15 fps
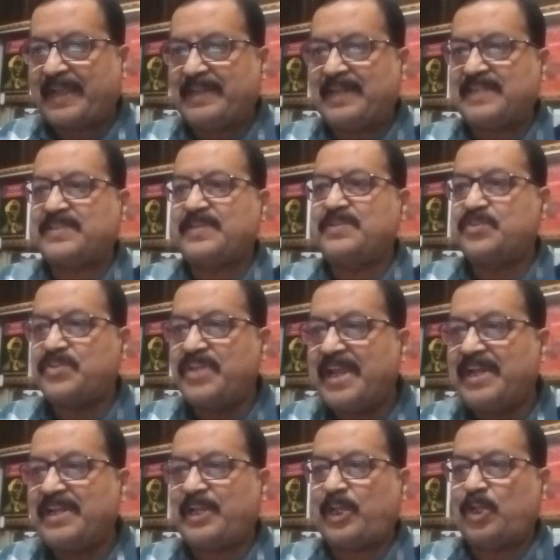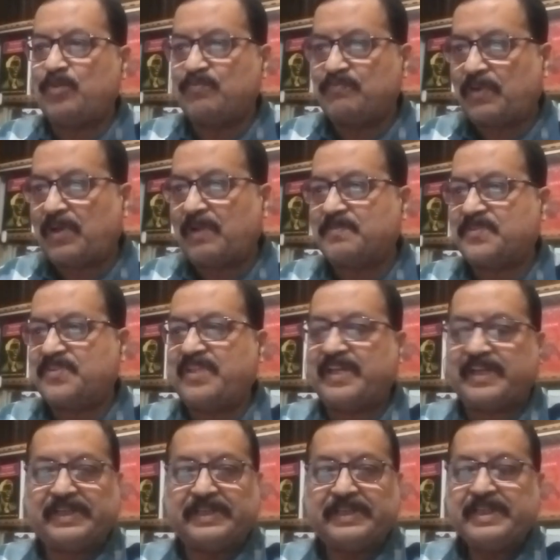essentially involves
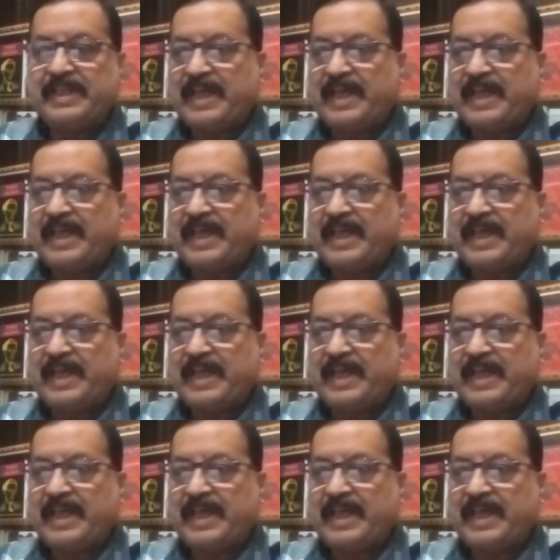the